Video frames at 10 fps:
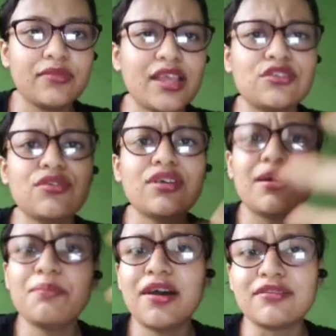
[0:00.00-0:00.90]
So
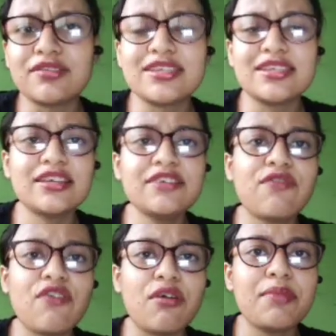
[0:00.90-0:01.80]
compounds, these are
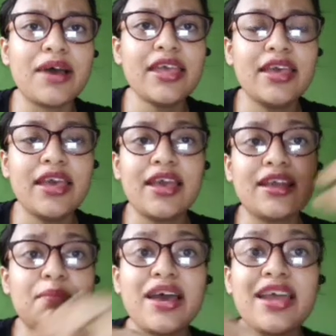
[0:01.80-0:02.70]
formed by
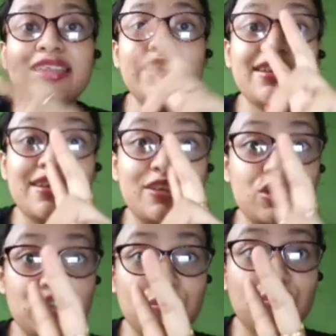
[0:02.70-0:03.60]
combining
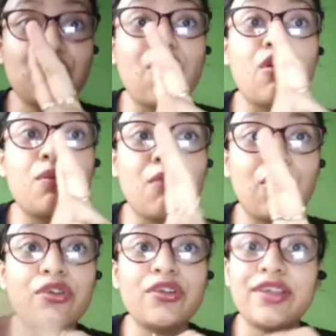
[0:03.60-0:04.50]
two or
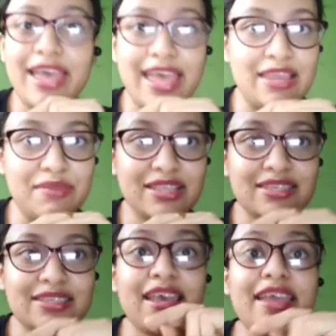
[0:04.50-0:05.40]
more
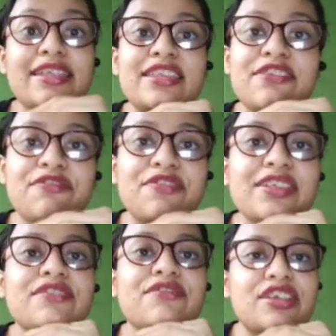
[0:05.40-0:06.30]
elements in a
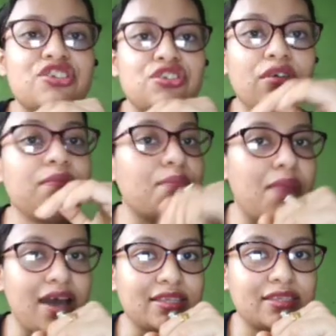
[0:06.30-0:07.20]
definite ratio of
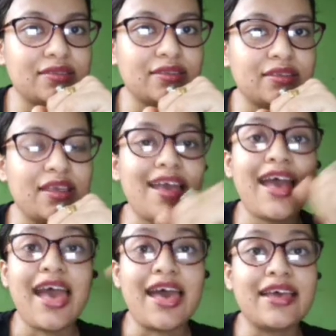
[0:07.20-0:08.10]
mass,
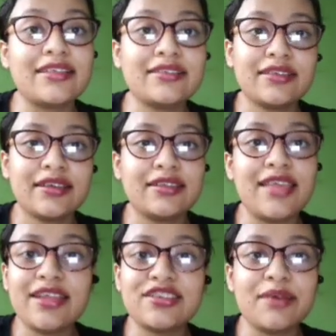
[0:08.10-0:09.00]
and the
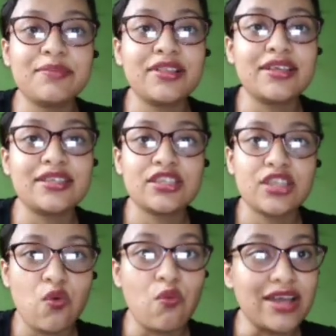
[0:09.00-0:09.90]
example is
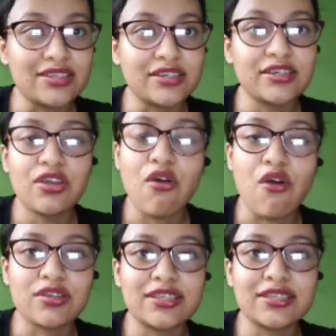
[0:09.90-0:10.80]
water,
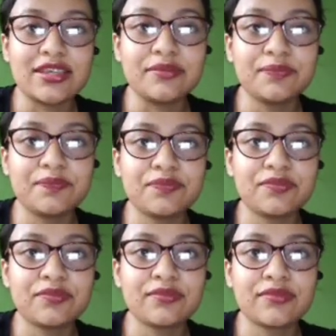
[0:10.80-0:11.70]
oxygen.
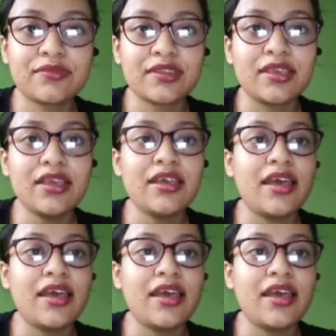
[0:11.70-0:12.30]
Okay,